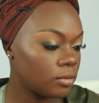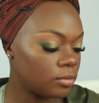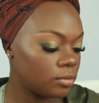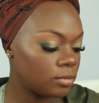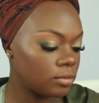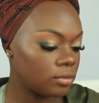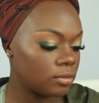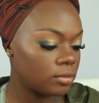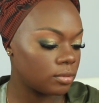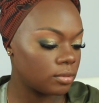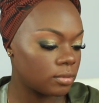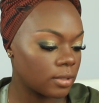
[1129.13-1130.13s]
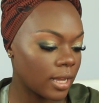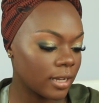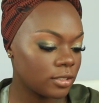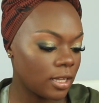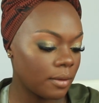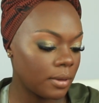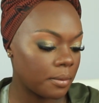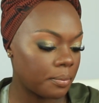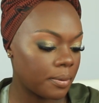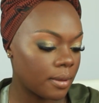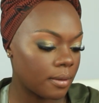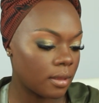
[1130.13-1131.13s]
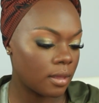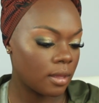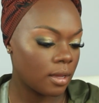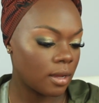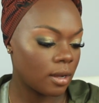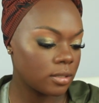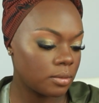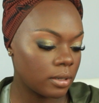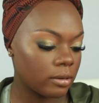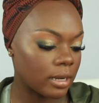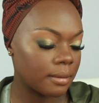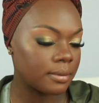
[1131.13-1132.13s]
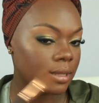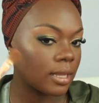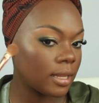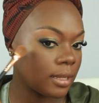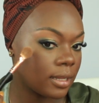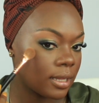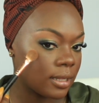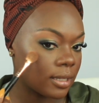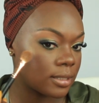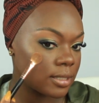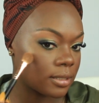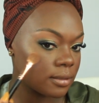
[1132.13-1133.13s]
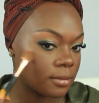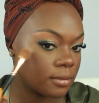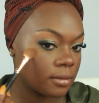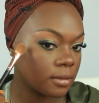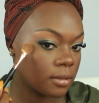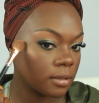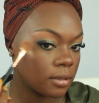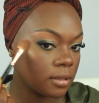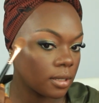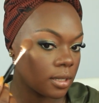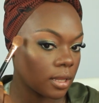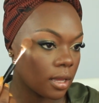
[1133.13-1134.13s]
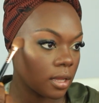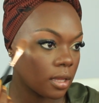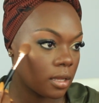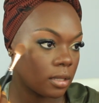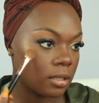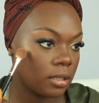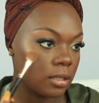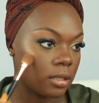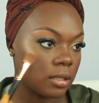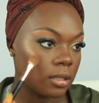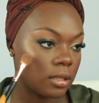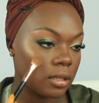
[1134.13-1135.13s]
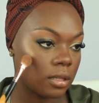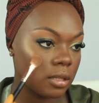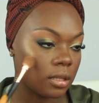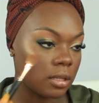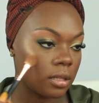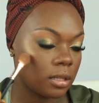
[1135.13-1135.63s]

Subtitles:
Ooh. Actually, I'm also going to grab Lila, too. Look at that. Ooh.